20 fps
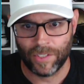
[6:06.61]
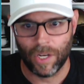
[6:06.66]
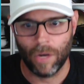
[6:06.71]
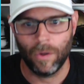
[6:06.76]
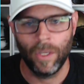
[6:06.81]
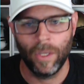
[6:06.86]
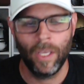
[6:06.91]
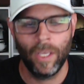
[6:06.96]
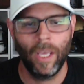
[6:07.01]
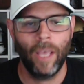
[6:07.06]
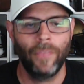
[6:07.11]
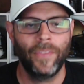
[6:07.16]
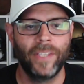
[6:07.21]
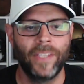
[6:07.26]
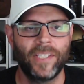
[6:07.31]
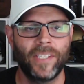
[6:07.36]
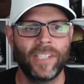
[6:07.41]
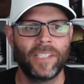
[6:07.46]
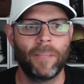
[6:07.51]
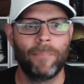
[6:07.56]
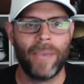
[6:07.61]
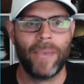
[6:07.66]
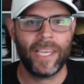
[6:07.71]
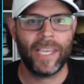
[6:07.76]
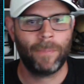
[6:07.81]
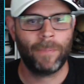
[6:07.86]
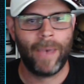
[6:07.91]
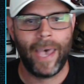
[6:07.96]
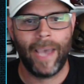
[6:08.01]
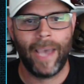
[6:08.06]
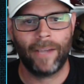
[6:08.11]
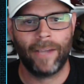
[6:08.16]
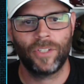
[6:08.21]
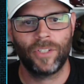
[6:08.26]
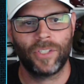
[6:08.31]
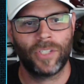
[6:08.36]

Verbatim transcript: So this is the base pack.